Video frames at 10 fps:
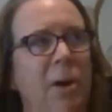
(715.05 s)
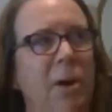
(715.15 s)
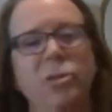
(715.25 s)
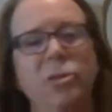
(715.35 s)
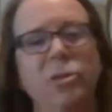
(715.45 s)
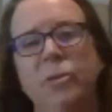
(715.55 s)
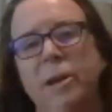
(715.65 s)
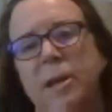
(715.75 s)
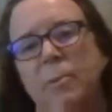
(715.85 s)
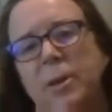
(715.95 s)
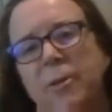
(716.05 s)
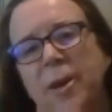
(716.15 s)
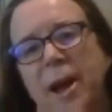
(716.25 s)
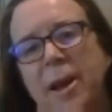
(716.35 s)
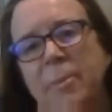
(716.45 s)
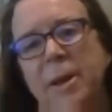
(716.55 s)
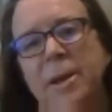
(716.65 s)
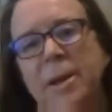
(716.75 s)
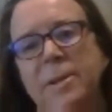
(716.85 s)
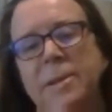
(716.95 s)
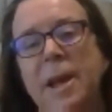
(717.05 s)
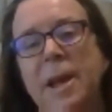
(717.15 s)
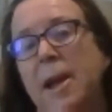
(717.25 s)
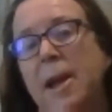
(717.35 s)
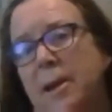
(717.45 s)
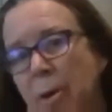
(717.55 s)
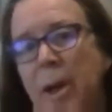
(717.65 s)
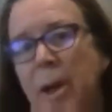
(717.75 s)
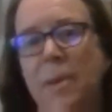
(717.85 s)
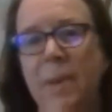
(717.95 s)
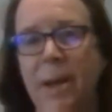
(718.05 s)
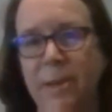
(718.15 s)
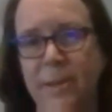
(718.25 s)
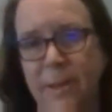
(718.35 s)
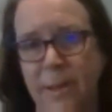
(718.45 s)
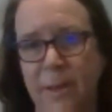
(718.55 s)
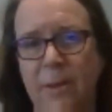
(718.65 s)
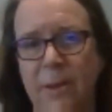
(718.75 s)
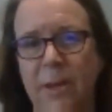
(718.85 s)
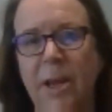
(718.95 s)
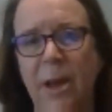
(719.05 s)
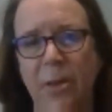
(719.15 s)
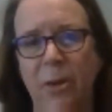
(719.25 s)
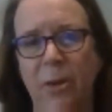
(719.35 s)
and treating with vitamins and the medicine together.